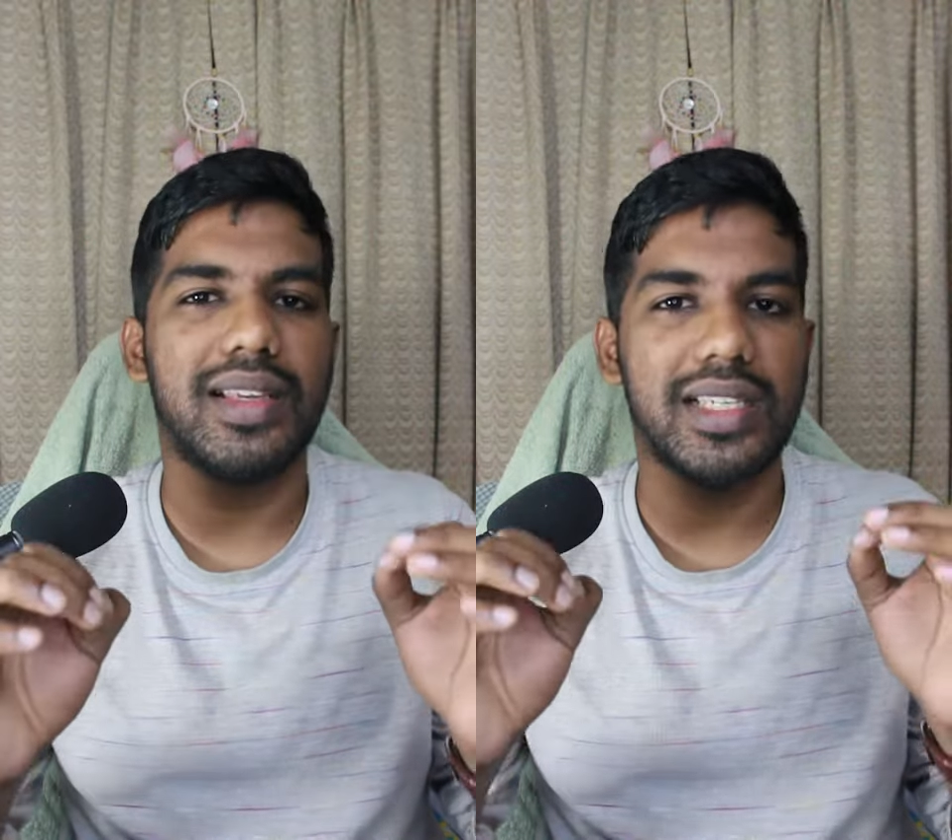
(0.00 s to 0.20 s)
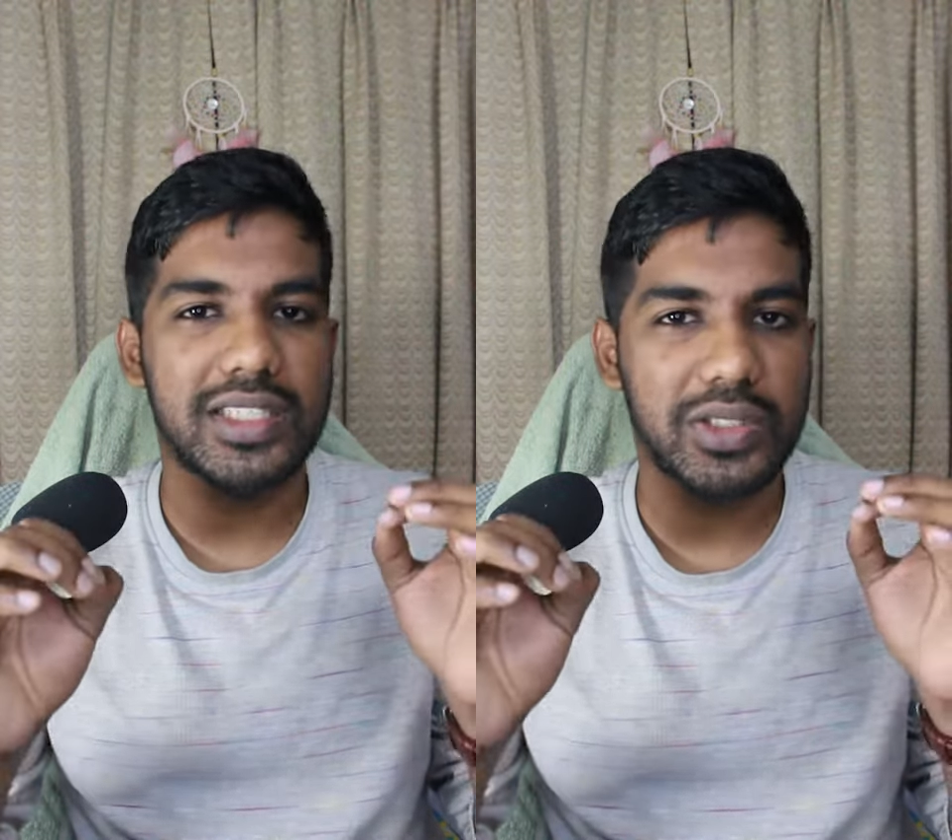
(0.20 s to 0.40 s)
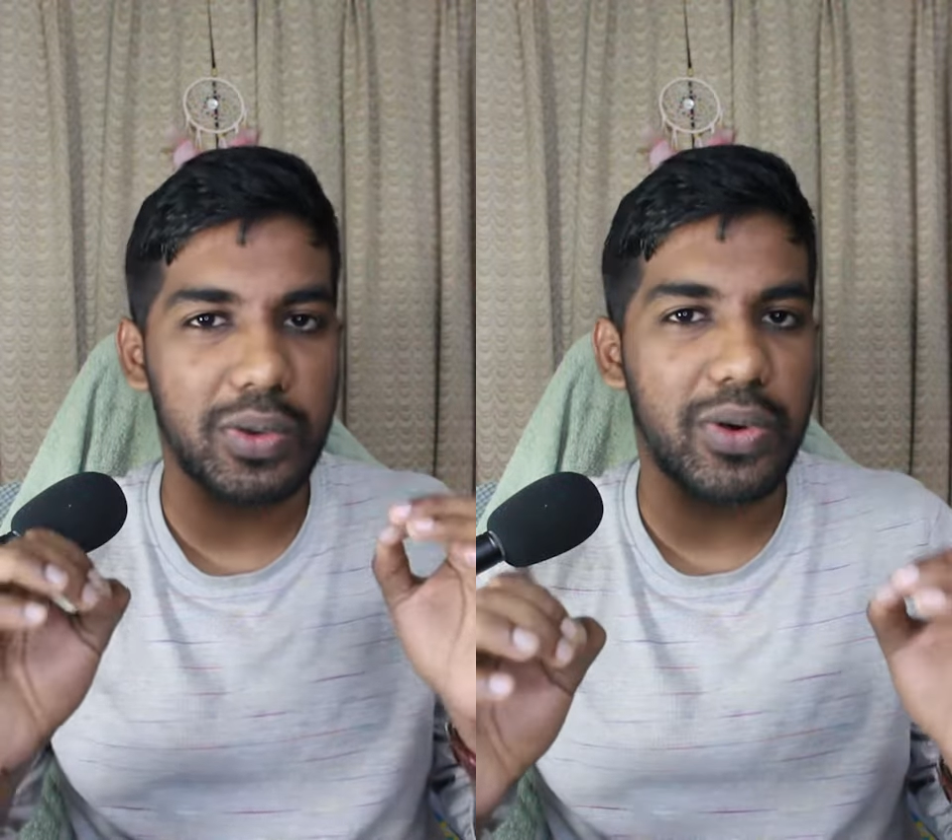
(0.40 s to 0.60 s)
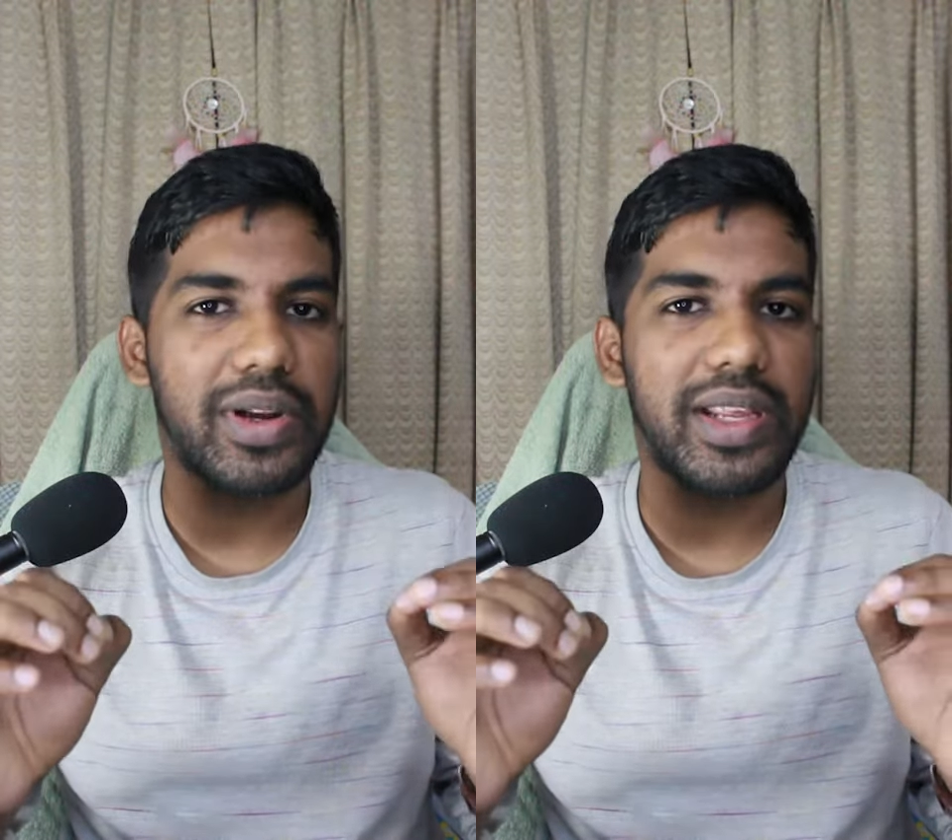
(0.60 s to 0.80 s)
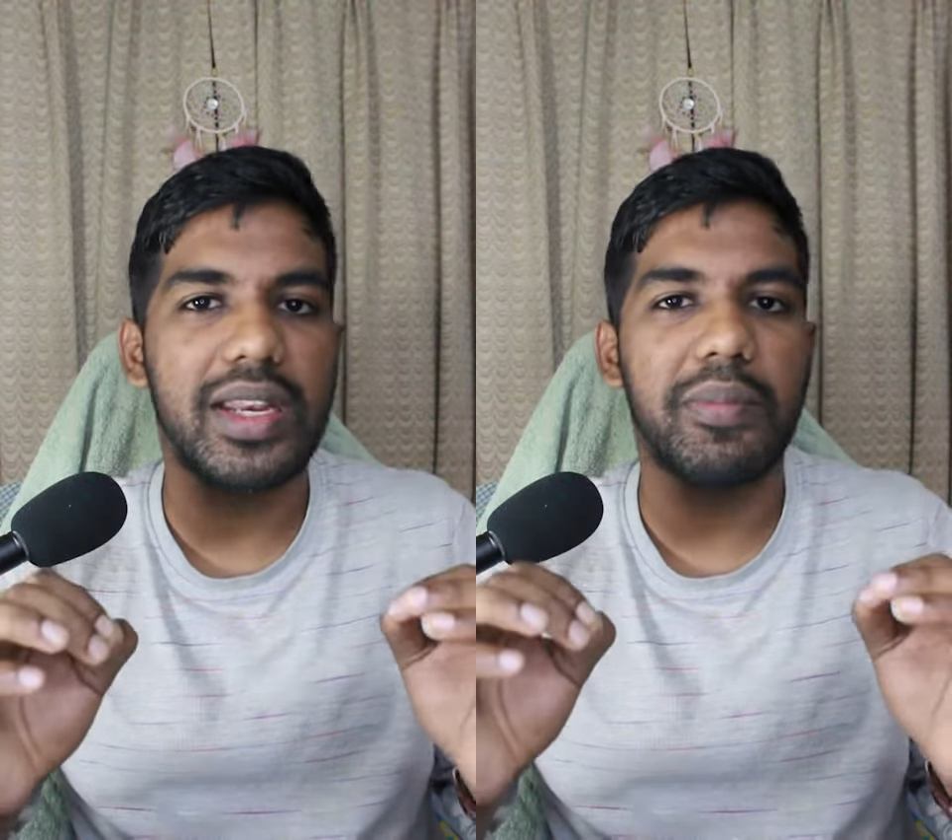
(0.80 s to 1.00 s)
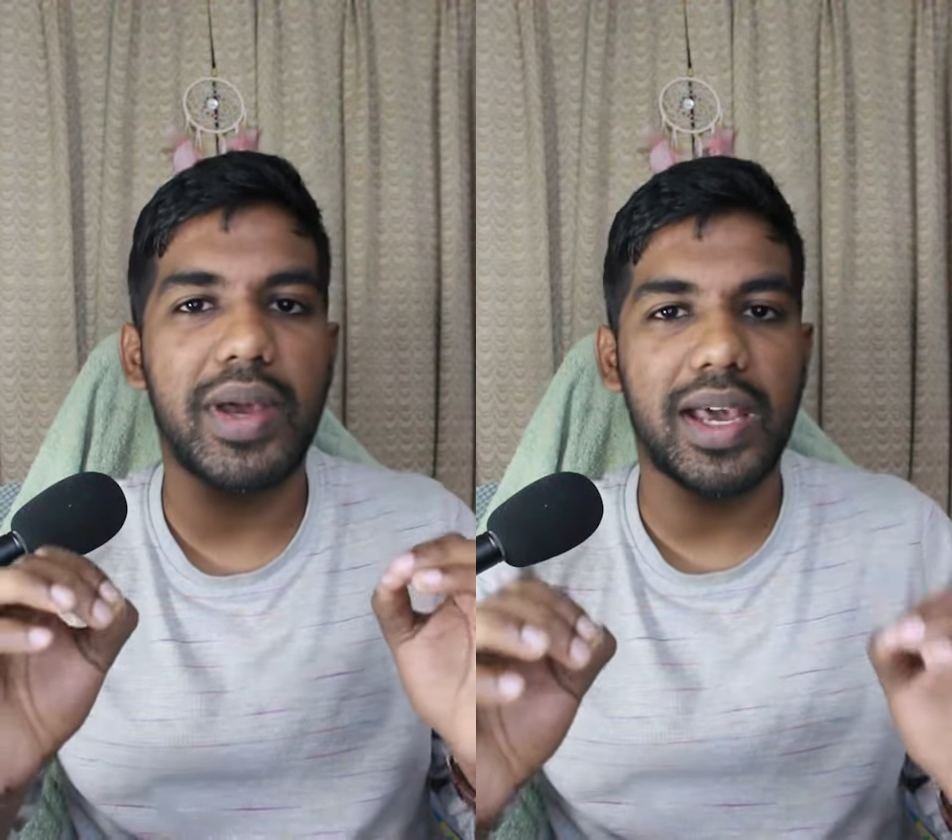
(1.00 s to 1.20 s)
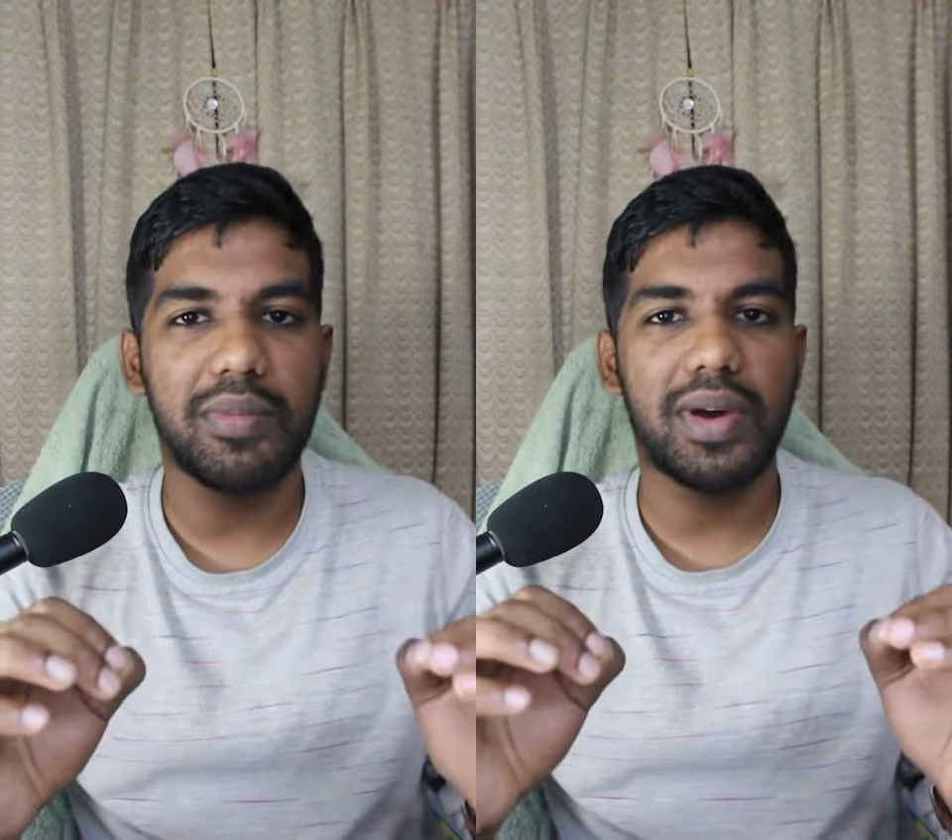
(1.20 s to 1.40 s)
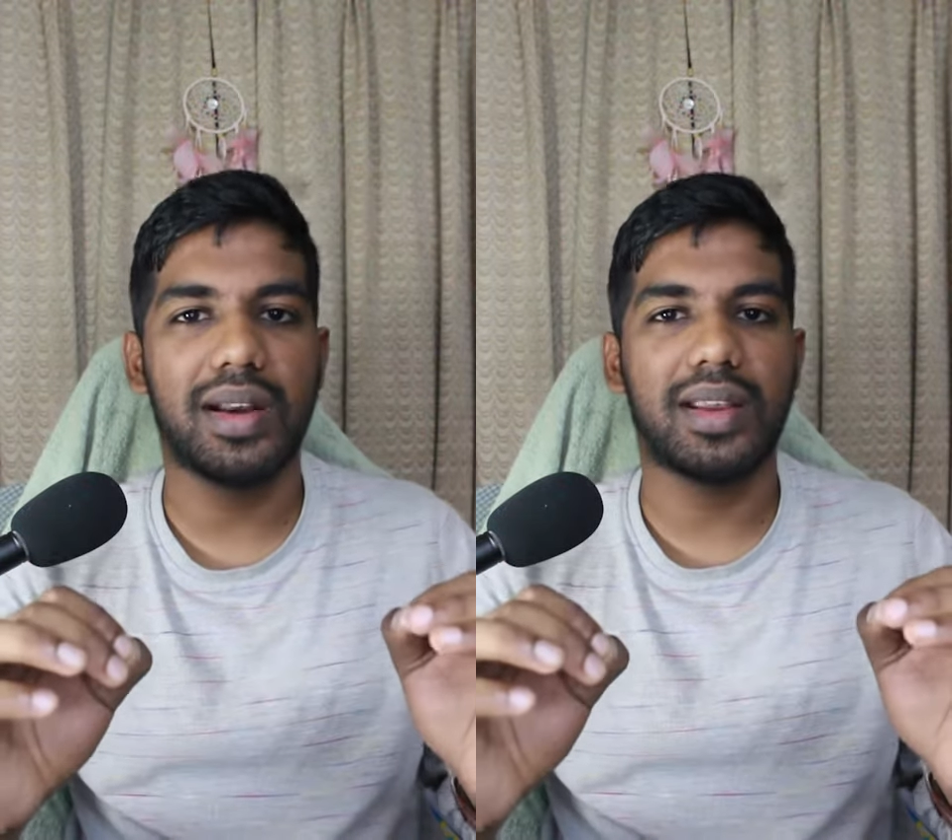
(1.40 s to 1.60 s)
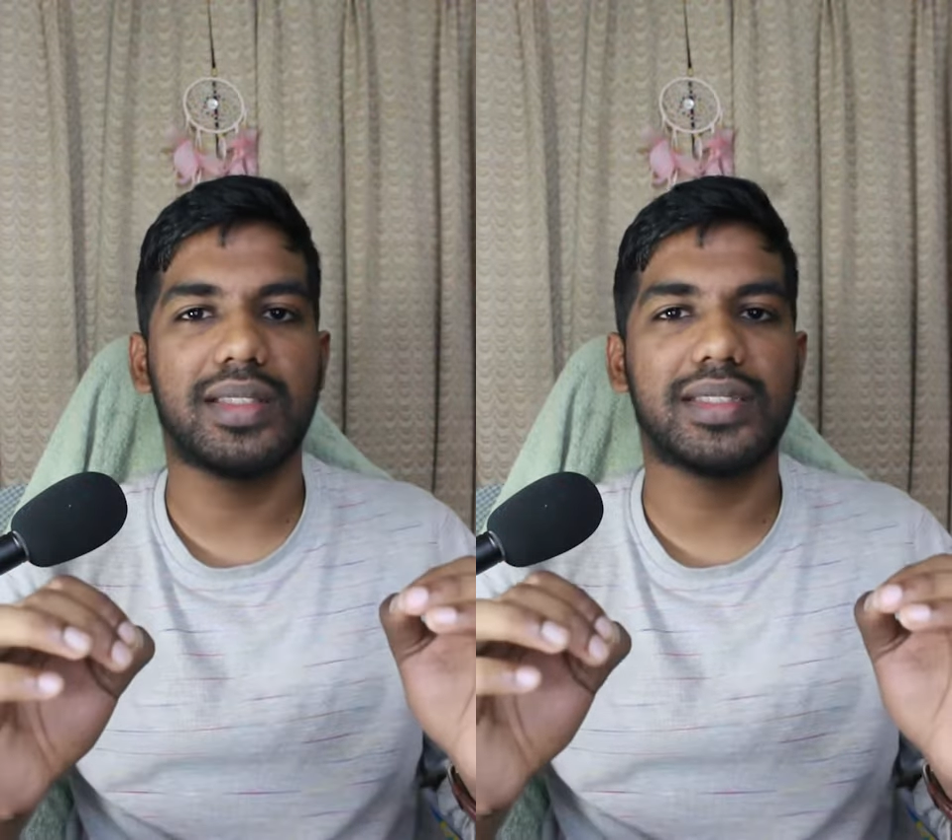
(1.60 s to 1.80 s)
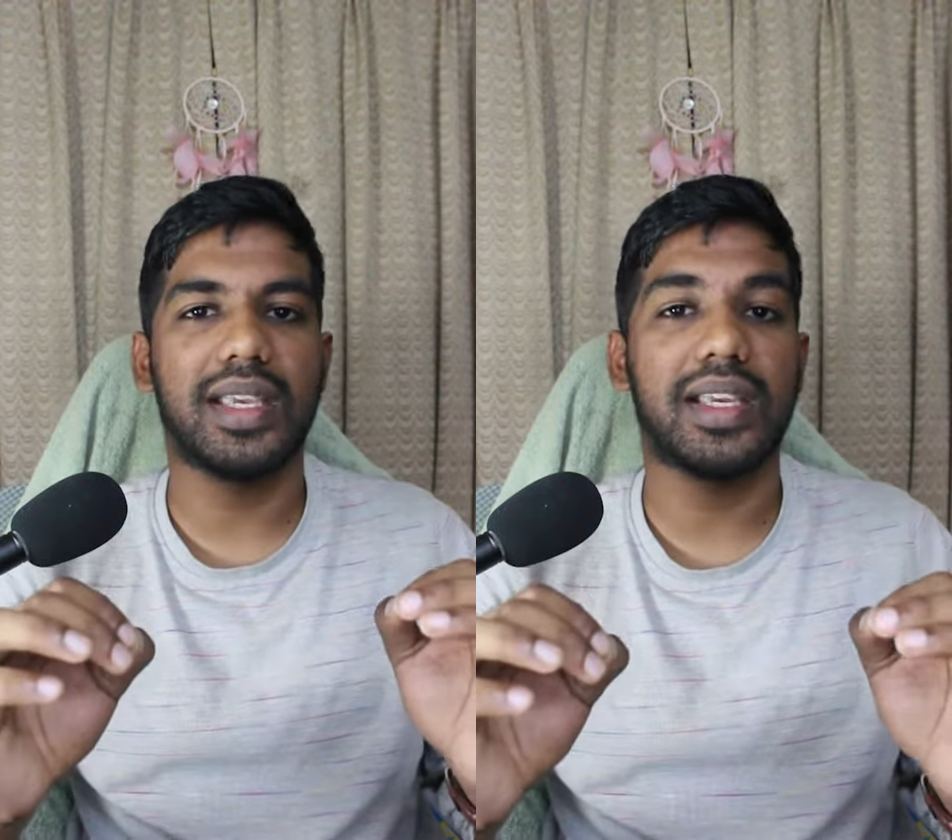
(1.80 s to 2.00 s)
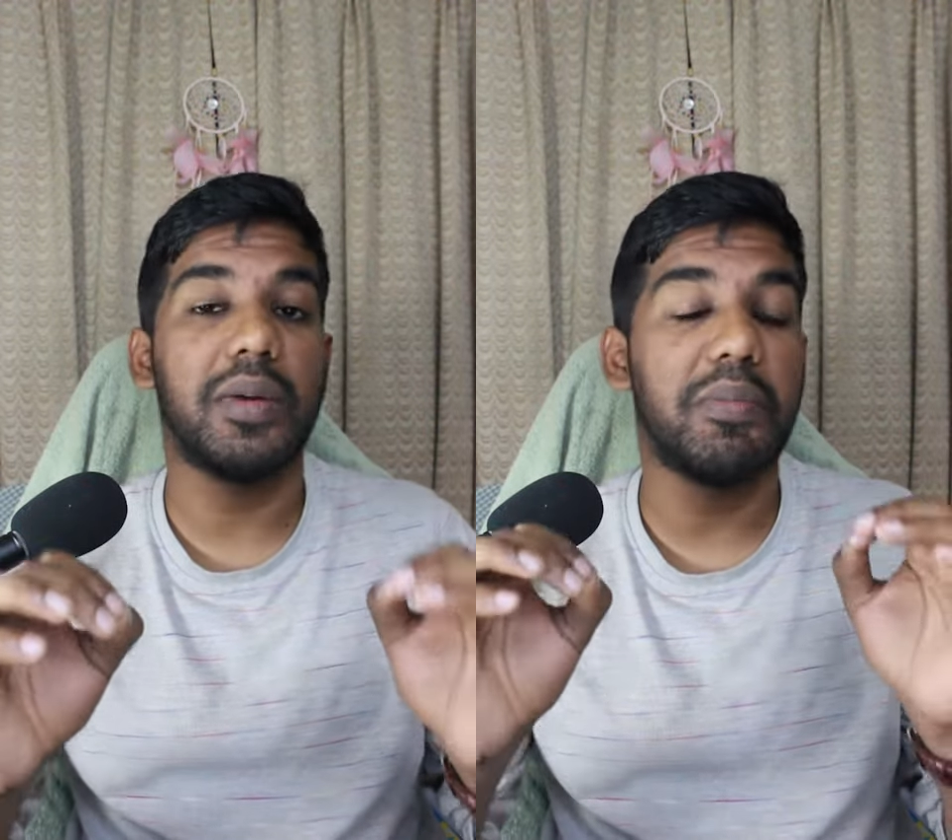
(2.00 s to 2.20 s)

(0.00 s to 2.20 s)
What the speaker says: is good in a bear market cycle